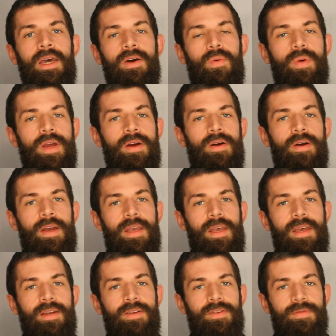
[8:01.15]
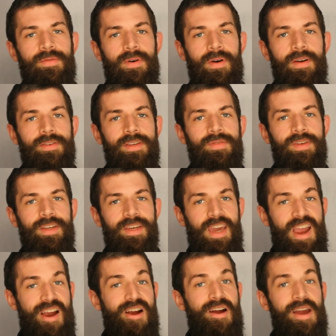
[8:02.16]
we are in as far as even
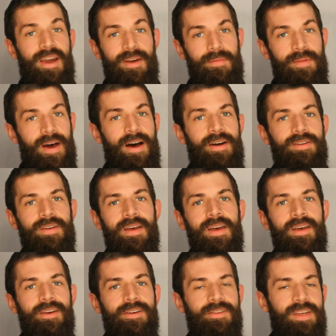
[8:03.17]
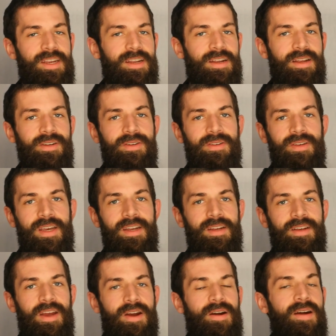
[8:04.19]
caring about clean and unclean
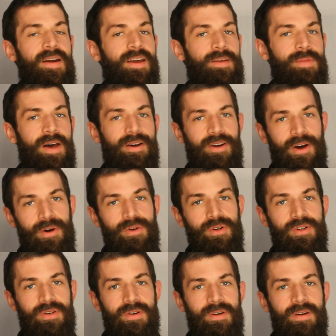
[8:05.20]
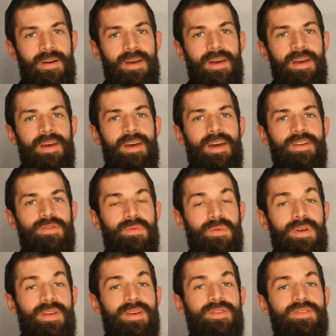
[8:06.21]
and caring about kosher. It's
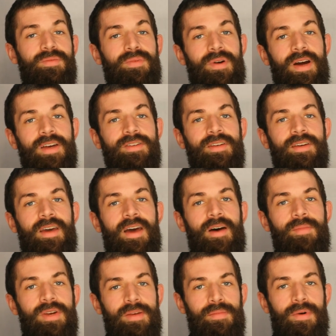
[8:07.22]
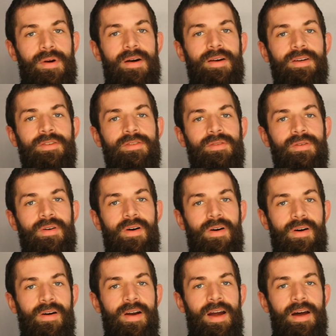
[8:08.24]
really surprising how many products there
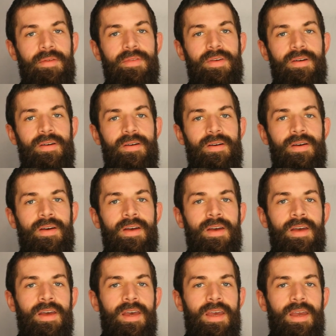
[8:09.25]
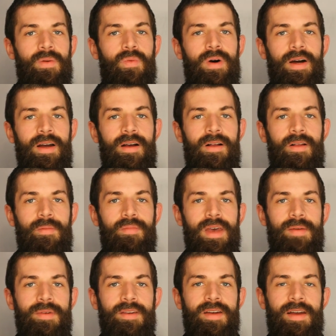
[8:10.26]
are out there. And while
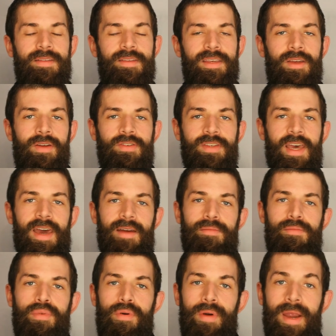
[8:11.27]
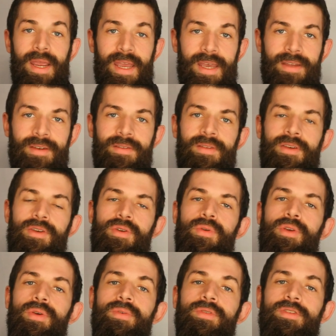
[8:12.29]
maybe not the exact brand that you
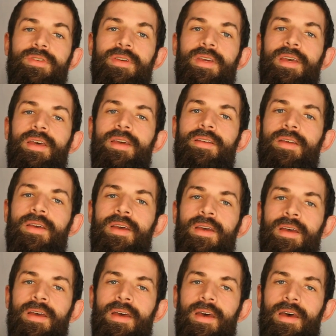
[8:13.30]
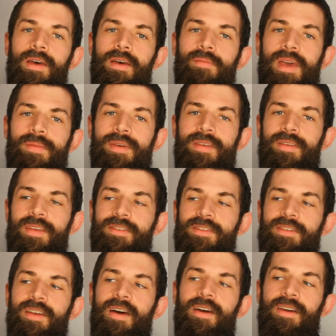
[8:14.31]
used to get, uh, maybe
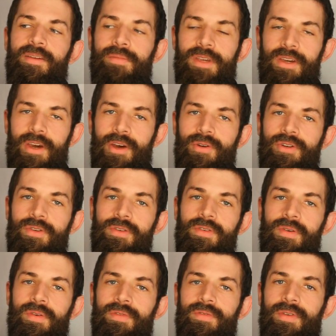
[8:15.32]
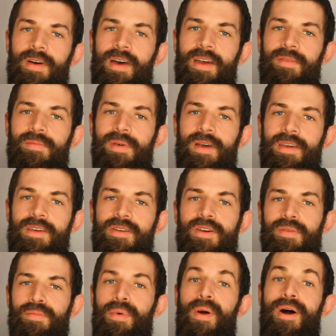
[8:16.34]
that's not going to be kosher certified, but you
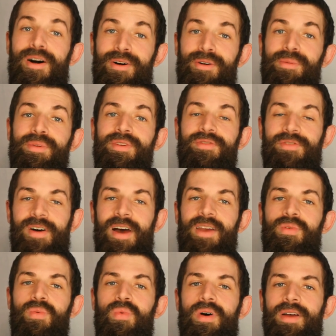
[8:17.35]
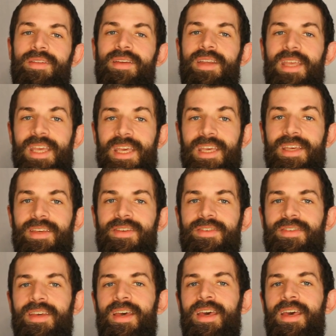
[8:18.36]
can probably find one that
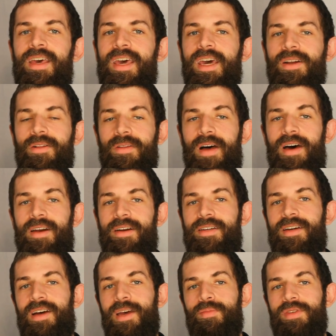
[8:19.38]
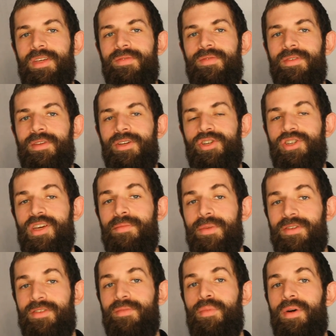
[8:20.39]
is. And a lot of times, even the
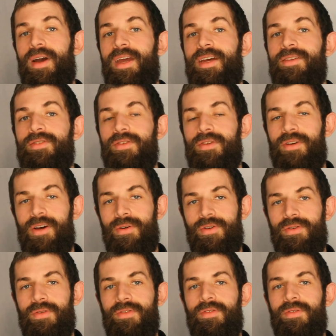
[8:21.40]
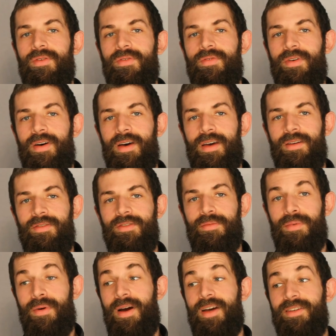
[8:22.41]
cheapest brands are kosher certified,
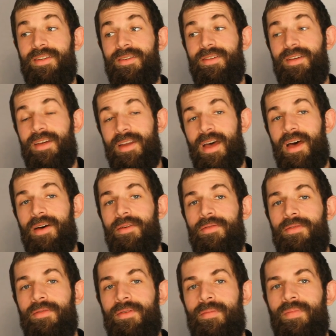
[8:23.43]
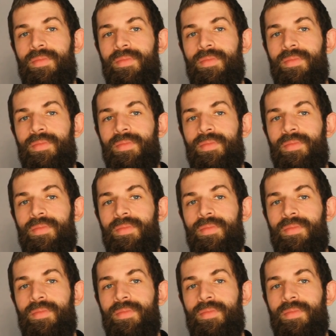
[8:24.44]
surprisingly enough.